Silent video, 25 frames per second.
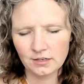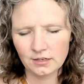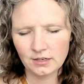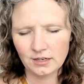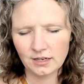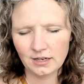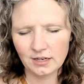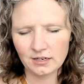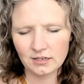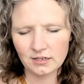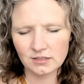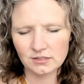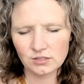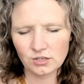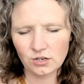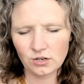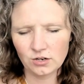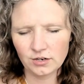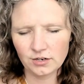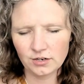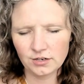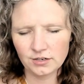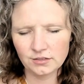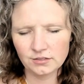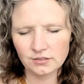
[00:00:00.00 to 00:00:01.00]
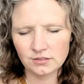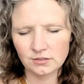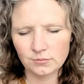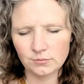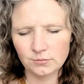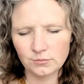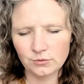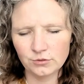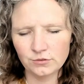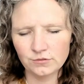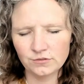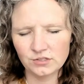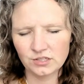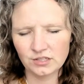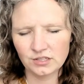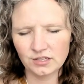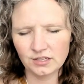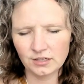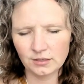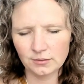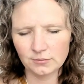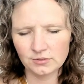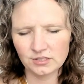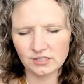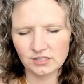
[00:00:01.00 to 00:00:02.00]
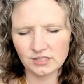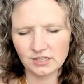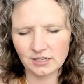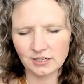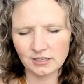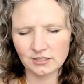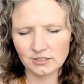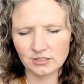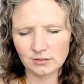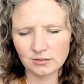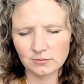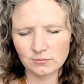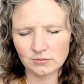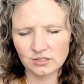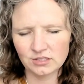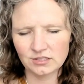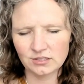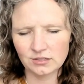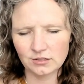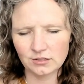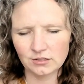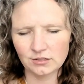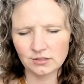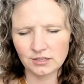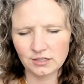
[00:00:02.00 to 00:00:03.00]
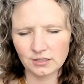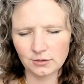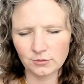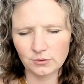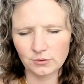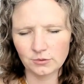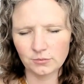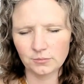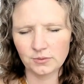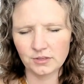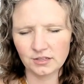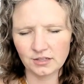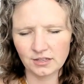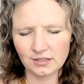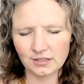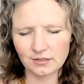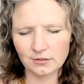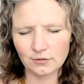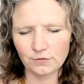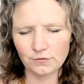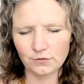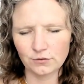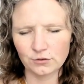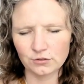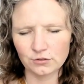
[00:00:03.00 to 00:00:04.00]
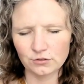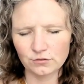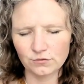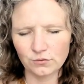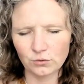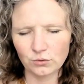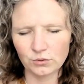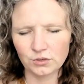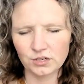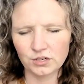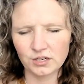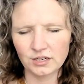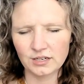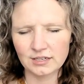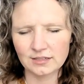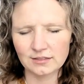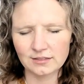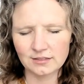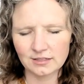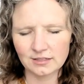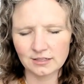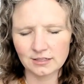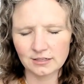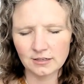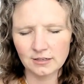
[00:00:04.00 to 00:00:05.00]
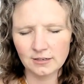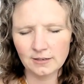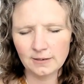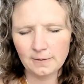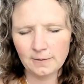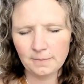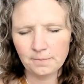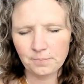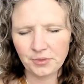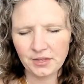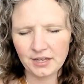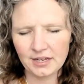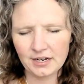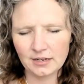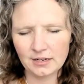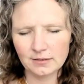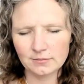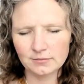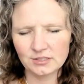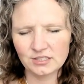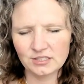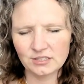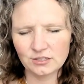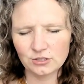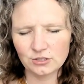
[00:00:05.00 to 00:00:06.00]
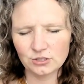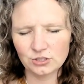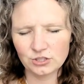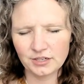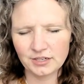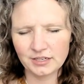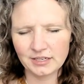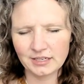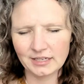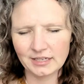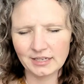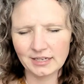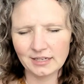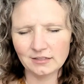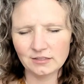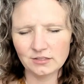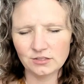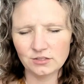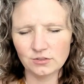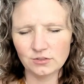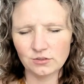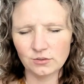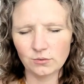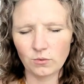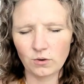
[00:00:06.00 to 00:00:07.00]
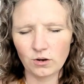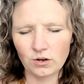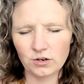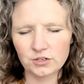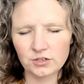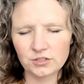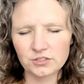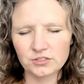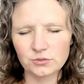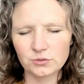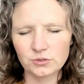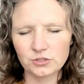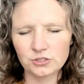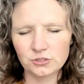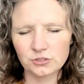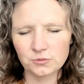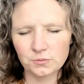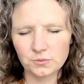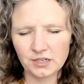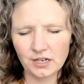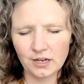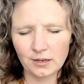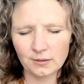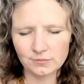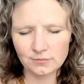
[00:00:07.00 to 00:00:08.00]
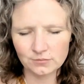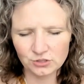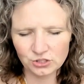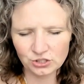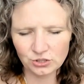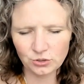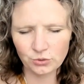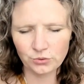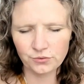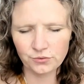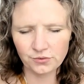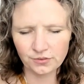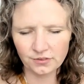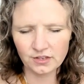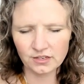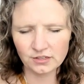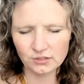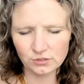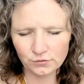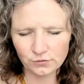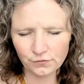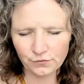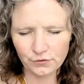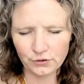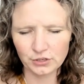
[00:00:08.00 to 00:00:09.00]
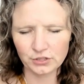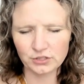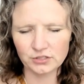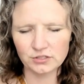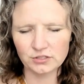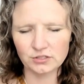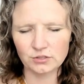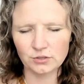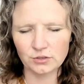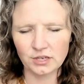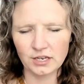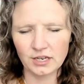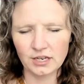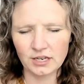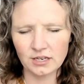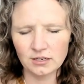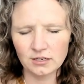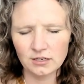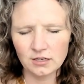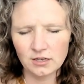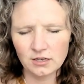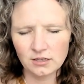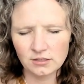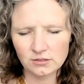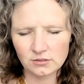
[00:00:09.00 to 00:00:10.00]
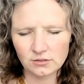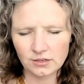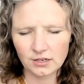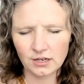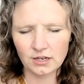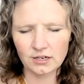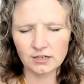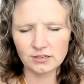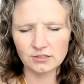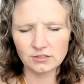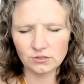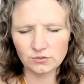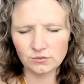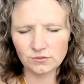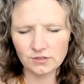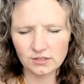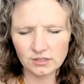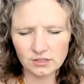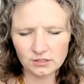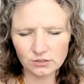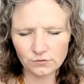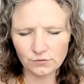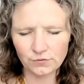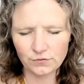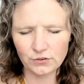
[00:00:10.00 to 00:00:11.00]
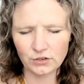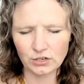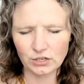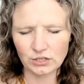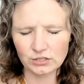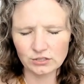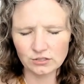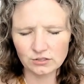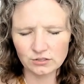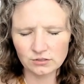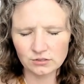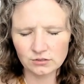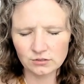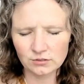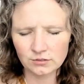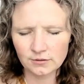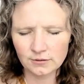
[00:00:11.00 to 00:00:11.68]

And it's hard to move to the upstairs. I'm still here, what would be like the first floor kind of thing. And I'm still trying to get to the water source, but I'm showing this first, okay? So gotta do this first.